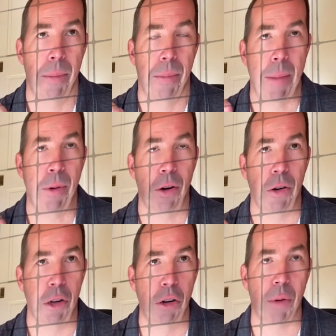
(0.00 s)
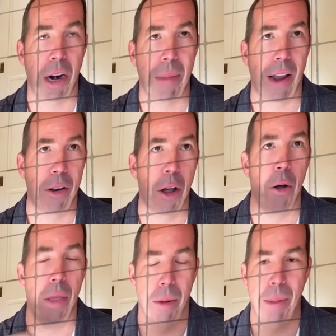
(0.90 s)
people who use RenderMan
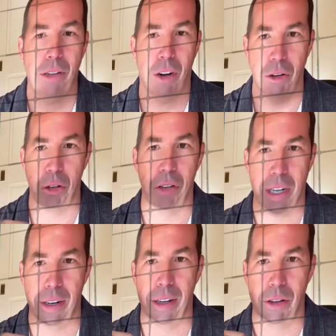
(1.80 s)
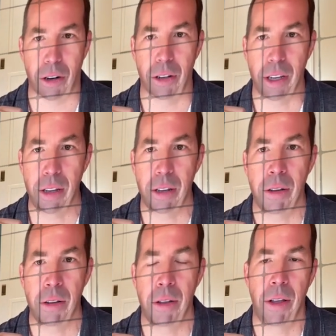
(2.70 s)
know that Pixar is using it internally
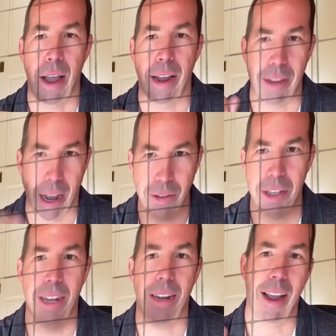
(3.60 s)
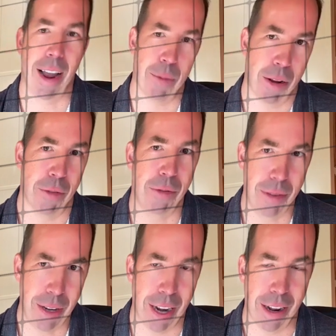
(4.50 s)
and testing it, and we've
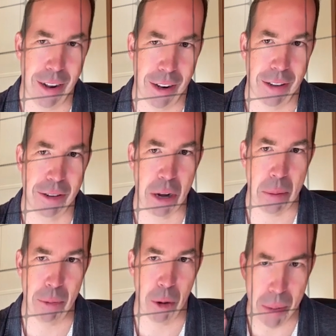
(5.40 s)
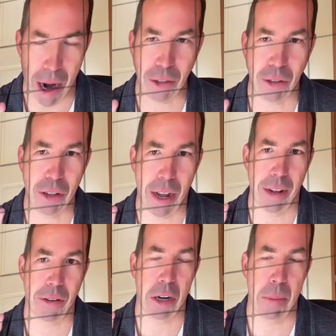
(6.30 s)
and, it, and, it's going to be robust and
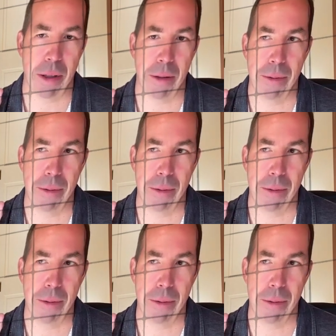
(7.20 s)
it's going to be